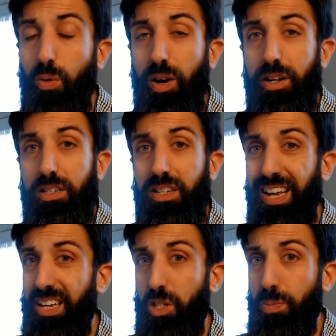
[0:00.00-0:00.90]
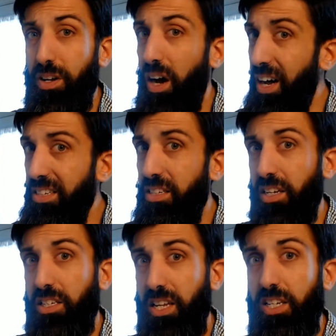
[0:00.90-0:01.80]
want to say it's been
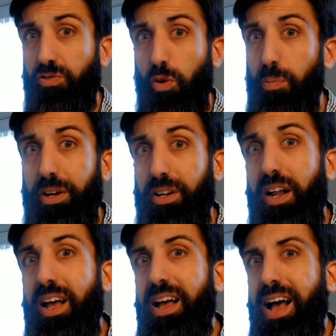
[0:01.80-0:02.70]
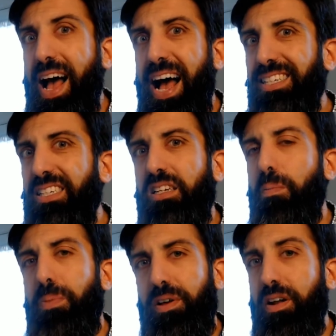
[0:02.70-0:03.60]
unsuccessful, but it hasn't
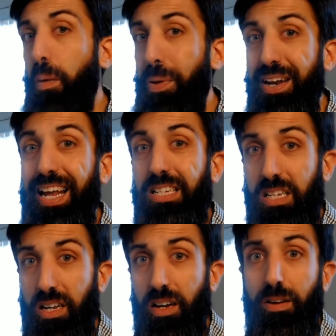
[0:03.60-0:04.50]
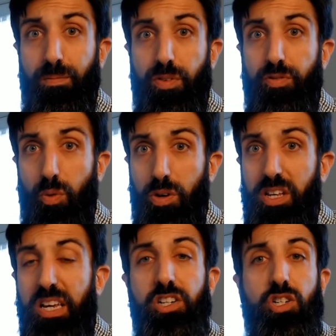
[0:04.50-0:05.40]
been a panacea for the
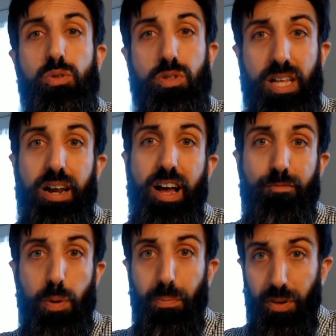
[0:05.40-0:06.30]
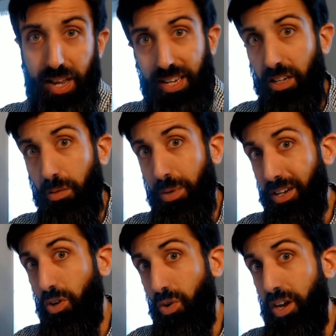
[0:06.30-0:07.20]
issues that have been plaguing
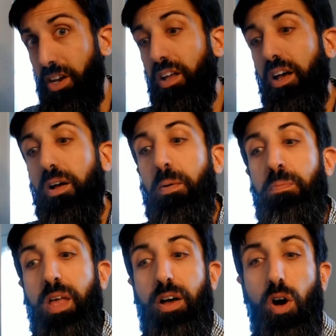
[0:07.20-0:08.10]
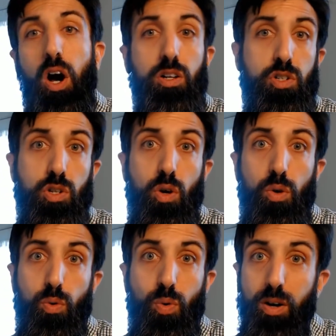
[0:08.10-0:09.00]
Bitcoin at all.
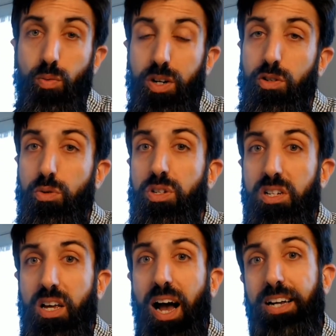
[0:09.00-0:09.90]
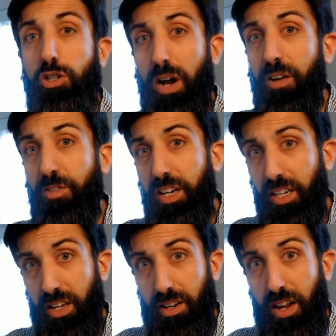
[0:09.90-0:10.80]
So when we do see high traffic
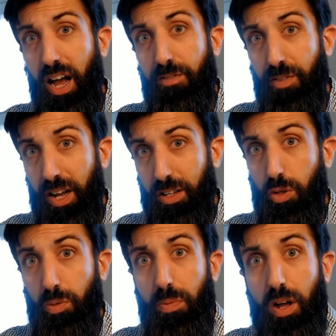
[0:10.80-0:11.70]
and high volume,